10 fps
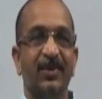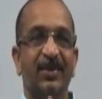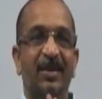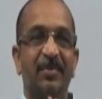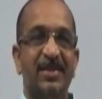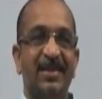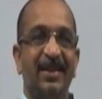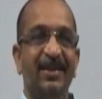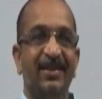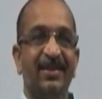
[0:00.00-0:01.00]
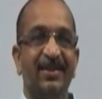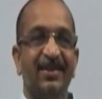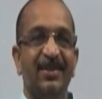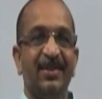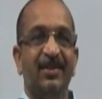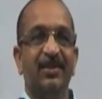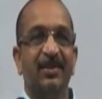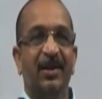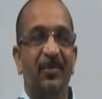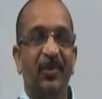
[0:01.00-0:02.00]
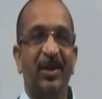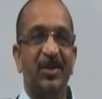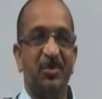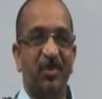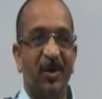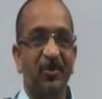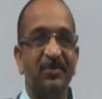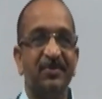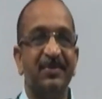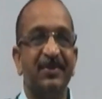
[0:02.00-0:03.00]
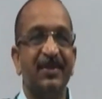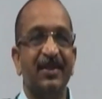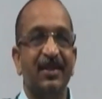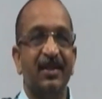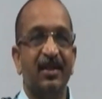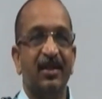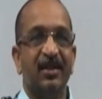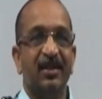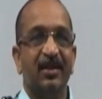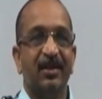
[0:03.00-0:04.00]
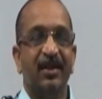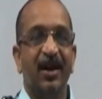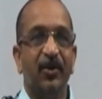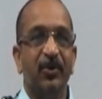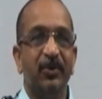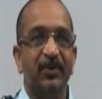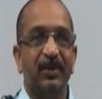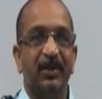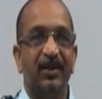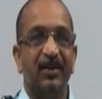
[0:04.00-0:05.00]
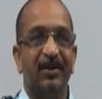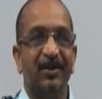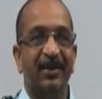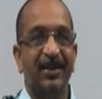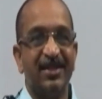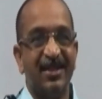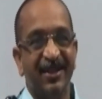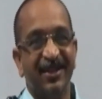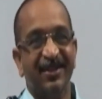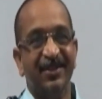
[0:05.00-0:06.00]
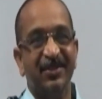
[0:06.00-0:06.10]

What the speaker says: Namaste, I'm Venkat Subbrao. Now, let us learn